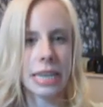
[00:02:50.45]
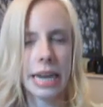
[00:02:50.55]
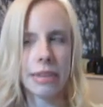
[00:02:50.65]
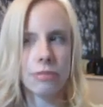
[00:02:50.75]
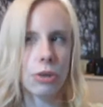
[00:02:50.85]
I
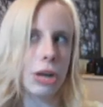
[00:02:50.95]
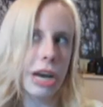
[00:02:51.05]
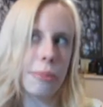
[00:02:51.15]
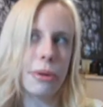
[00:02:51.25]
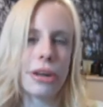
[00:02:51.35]
kind of don't know
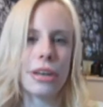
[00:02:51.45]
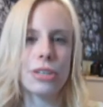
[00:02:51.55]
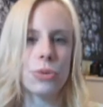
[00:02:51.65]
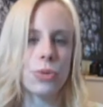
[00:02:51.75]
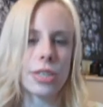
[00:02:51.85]
how to put it
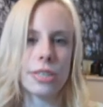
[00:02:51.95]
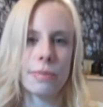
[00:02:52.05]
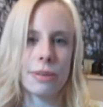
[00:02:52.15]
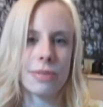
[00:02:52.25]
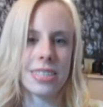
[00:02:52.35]
into words,
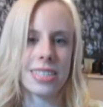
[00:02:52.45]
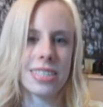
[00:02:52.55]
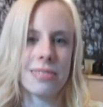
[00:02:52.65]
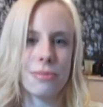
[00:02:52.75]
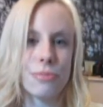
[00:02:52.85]
but it was
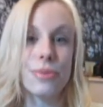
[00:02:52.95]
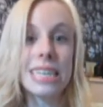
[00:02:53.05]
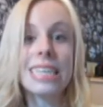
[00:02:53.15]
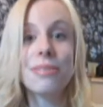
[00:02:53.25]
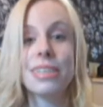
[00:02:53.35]
just
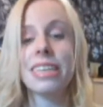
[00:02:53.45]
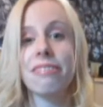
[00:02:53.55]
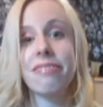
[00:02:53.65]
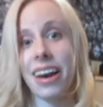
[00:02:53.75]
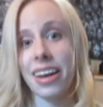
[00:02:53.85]
really
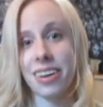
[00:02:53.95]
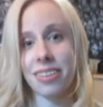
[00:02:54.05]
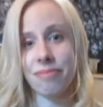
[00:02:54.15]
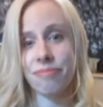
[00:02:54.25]
fun.